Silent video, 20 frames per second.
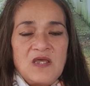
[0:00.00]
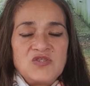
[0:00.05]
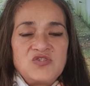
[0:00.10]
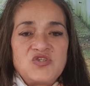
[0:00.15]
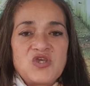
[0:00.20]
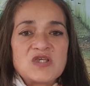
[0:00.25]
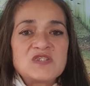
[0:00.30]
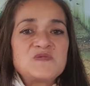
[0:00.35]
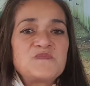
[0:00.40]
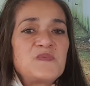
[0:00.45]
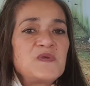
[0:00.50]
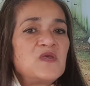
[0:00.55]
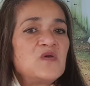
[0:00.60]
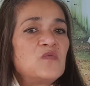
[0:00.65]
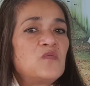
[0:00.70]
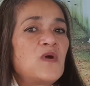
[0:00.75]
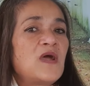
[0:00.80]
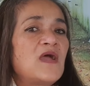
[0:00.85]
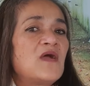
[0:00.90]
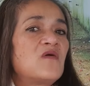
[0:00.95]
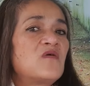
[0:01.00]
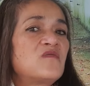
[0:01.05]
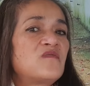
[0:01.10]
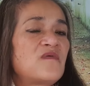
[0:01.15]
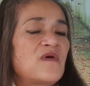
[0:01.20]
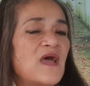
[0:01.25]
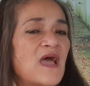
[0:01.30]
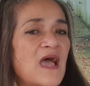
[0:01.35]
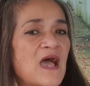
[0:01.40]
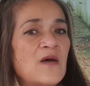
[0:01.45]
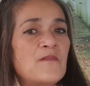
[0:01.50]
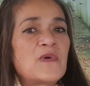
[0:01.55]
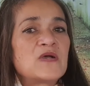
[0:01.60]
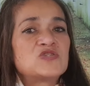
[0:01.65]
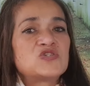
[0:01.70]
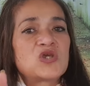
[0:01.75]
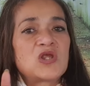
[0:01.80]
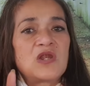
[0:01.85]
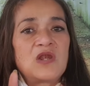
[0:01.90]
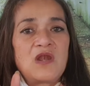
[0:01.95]
just be aware of how
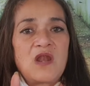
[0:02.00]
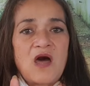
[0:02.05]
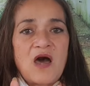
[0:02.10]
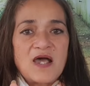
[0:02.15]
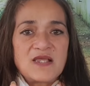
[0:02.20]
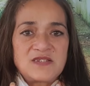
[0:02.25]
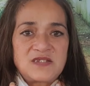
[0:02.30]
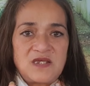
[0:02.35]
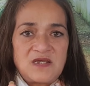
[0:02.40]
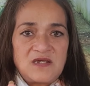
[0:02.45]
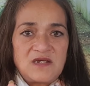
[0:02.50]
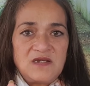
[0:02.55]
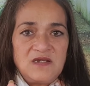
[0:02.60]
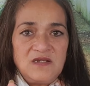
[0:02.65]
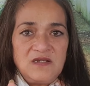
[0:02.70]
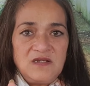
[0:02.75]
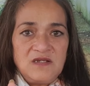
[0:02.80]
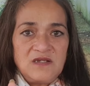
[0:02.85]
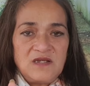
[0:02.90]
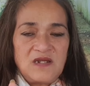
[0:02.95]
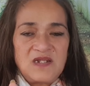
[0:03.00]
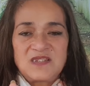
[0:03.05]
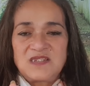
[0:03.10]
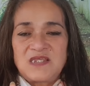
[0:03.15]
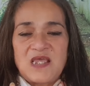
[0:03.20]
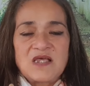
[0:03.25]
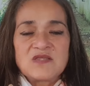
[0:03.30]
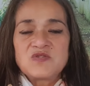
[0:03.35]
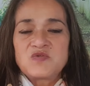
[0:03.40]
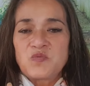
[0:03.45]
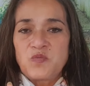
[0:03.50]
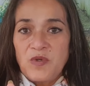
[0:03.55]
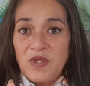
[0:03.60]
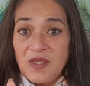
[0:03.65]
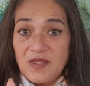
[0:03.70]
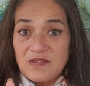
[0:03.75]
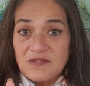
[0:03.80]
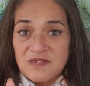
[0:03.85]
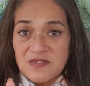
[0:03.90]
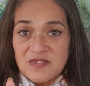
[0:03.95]
much lighter, and it sounds
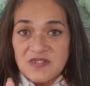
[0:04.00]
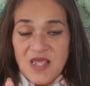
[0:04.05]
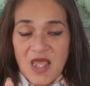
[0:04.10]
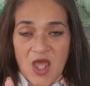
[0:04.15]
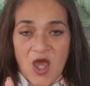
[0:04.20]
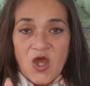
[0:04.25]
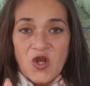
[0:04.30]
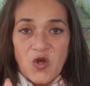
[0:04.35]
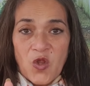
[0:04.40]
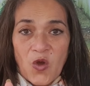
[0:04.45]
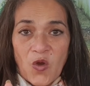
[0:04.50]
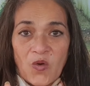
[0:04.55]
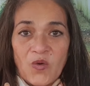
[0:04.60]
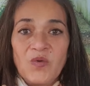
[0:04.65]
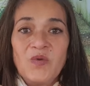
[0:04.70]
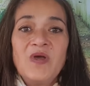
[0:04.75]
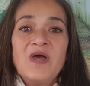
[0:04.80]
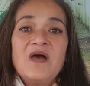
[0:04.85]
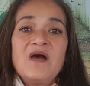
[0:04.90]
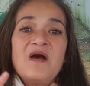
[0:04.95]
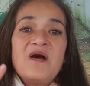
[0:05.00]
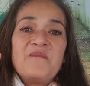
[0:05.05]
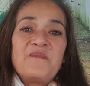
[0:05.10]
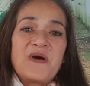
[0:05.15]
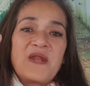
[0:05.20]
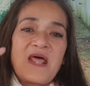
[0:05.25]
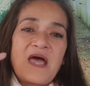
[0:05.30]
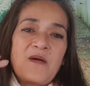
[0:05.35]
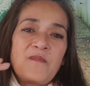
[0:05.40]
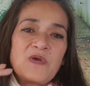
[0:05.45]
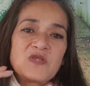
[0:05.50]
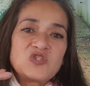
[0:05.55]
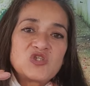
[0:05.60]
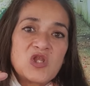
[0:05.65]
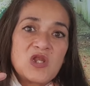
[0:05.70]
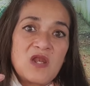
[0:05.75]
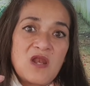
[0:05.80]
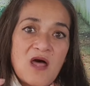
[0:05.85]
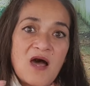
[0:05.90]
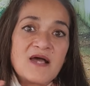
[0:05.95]
weird to say, I know, but how much
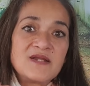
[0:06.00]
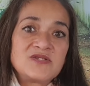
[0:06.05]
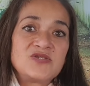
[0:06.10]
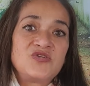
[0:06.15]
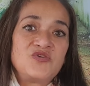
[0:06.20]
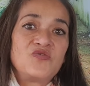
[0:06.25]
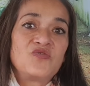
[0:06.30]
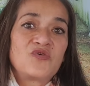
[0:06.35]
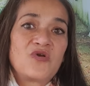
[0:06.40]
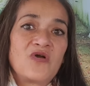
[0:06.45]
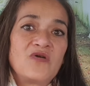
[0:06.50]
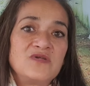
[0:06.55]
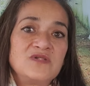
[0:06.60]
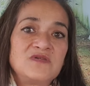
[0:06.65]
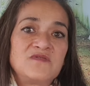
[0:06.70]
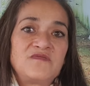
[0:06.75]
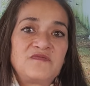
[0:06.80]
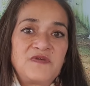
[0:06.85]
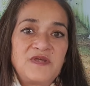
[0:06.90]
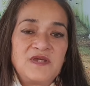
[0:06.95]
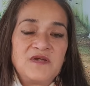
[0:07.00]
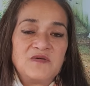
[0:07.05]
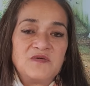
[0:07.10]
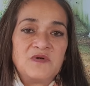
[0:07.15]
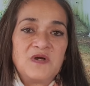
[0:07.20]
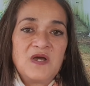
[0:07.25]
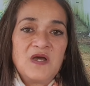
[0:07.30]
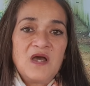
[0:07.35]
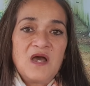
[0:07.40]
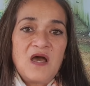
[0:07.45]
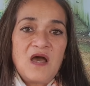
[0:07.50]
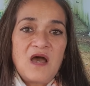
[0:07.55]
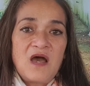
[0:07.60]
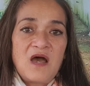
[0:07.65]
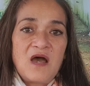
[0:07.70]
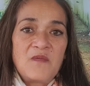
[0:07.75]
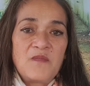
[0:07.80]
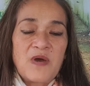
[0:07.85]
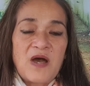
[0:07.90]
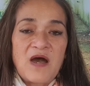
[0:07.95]
lighter you're going to feel
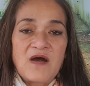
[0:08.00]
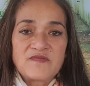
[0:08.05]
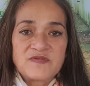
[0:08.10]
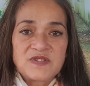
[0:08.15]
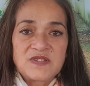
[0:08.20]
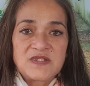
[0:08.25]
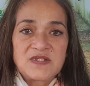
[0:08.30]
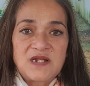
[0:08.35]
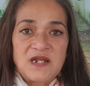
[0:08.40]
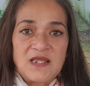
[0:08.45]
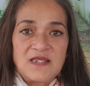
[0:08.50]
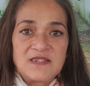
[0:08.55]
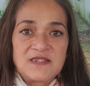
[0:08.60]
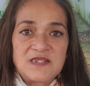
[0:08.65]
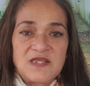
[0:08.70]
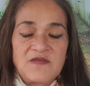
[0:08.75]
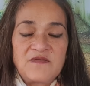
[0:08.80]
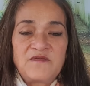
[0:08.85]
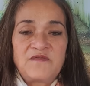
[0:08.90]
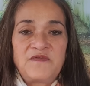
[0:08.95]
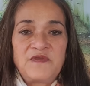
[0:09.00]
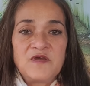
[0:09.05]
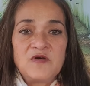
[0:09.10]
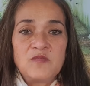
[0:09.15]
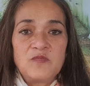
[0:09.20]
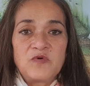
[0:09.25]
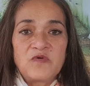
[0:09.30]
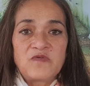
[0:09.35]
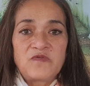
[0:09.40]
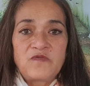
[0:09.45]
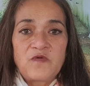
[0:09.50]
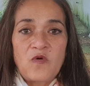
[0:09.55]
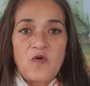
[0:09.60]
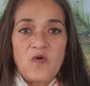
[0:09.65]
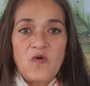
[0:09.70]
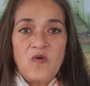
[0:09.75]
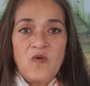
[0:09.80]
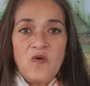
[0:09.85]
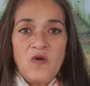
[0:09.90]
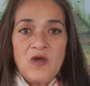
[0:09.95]
after the cleansing. Feel
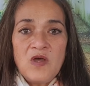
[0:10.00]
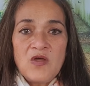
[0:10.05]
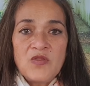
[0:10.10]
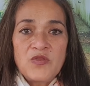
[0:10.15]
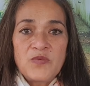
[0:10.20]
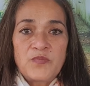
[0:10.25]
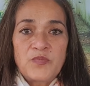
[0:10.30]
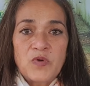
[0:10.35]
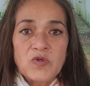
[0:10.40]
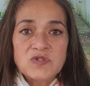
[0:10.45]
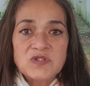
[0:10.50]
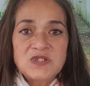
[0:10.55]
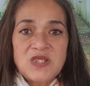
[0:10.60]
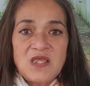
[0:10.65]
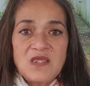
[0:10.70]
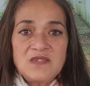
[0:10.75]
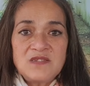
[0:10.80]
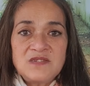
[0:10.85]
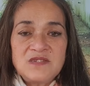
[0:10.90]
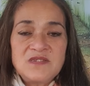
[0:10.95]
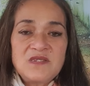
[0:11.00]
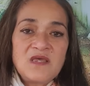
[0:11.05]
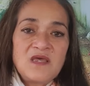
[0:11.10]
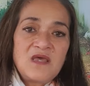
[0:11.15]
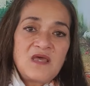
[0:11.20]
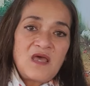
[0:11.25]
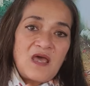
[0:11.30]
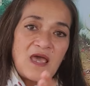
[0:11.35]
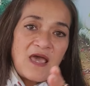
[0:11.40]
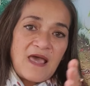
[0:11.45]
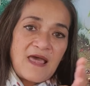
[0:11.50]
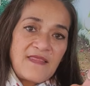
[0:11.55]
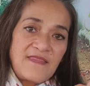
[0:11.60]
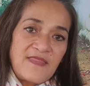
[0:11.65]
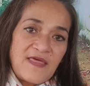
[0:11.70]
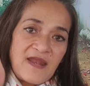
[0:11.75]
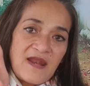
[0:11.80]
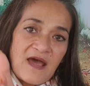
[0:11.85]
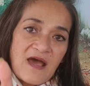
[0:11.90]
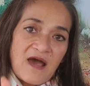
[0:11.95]
before the process and
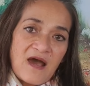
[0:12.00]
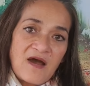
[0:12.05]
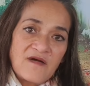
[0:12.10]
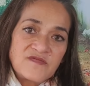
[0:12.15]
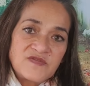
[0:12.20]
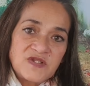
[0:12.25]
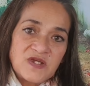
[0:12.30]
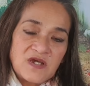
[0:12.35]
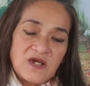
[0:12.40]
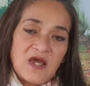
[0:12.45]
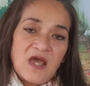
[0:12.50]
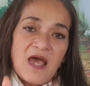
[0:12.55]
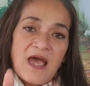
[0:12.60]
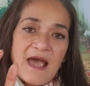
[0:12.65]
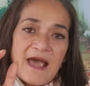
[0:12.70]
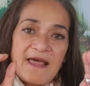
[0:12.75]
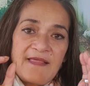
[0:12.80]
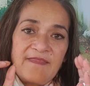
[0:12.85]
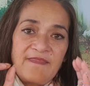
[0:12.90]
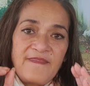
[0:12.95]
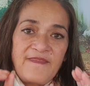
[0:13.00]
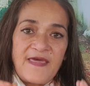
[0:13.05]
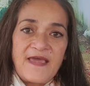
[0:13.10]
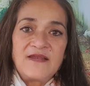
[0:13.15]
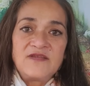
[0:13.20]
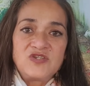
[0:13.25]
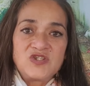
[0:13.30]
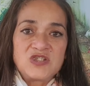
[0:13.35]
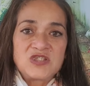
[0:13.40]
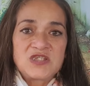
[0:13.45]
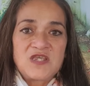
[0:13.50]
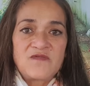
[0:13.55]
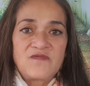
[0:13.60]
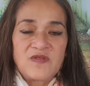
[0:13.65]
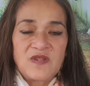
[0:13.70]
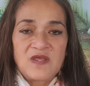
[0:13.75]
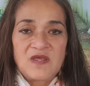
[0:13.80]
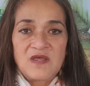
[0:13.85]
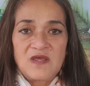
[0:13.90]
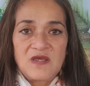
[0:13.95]
then after, and then just give
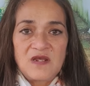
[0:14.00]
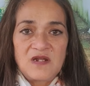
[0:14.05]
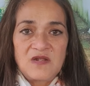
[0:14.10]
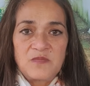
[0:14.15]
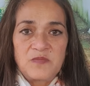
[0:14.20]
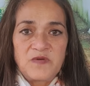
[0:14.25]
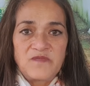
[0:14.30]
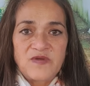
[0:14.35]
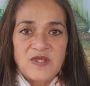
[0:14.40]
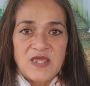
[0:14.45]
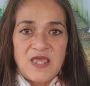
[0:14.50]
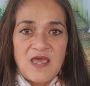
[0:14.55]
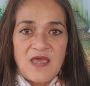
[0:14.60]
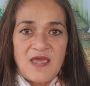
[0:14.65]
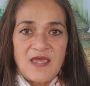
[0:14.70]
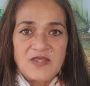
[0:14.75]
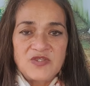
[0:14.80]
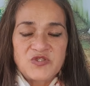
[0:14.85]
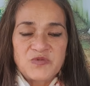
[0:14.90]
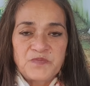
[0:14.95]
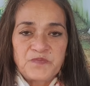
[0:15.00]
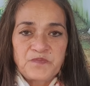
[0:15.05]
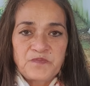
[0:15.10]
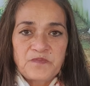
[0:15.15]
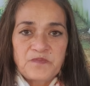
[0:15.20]
it a little bit of a gauge.